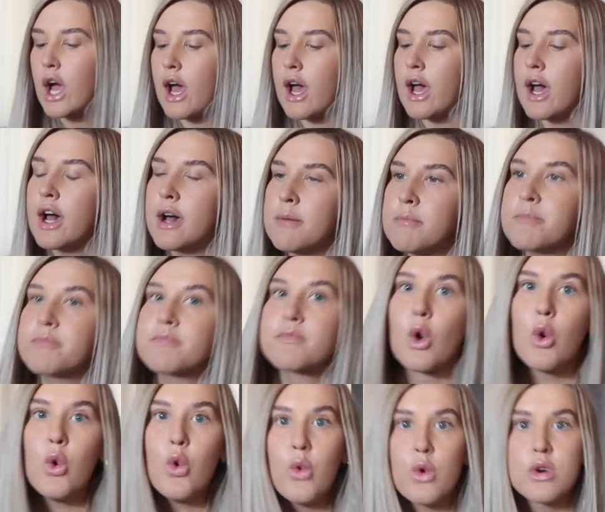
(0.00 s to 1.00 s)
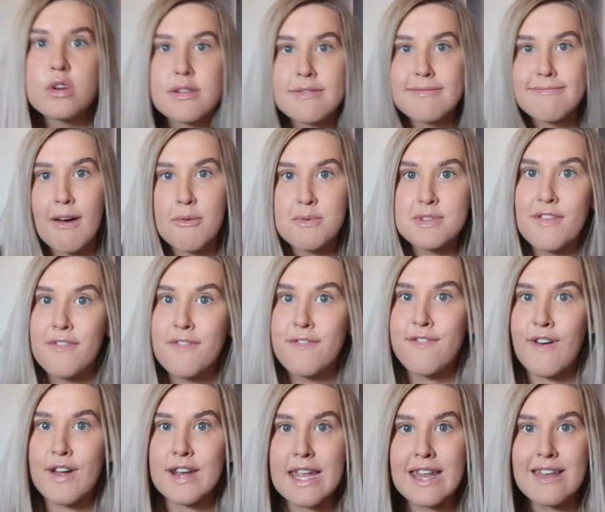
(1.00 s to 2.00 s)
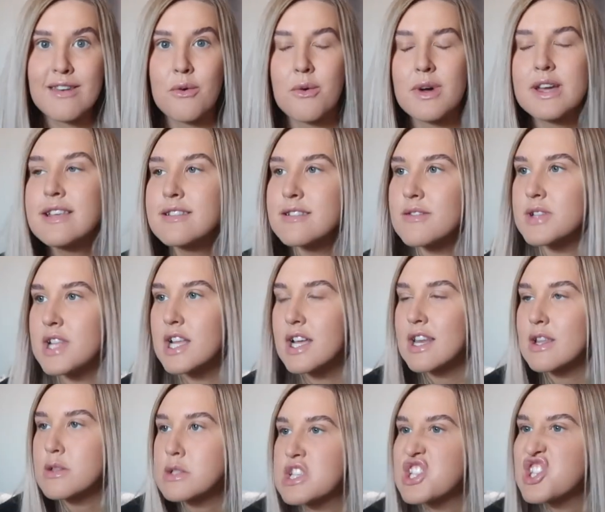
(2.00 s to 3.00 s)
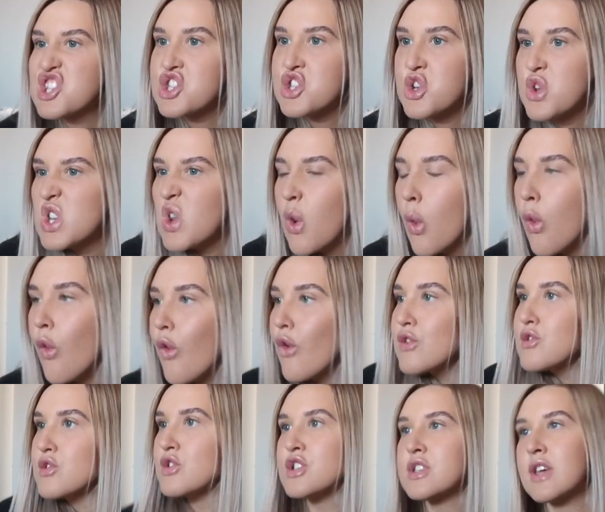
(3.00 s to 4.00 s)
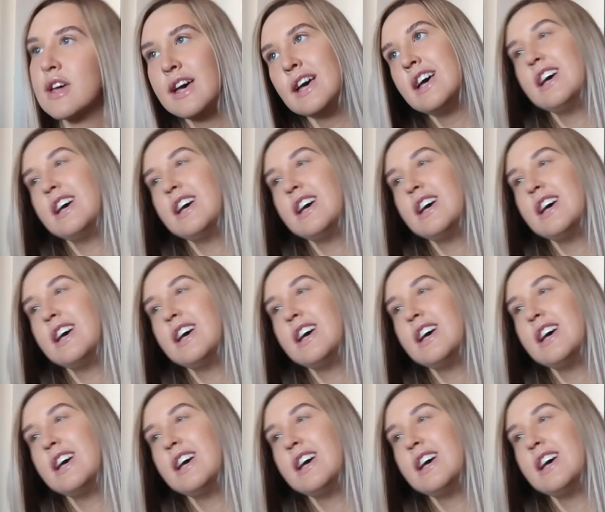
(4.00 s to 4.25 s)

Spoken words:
Oh, that was a funny noise, it was like a little snort.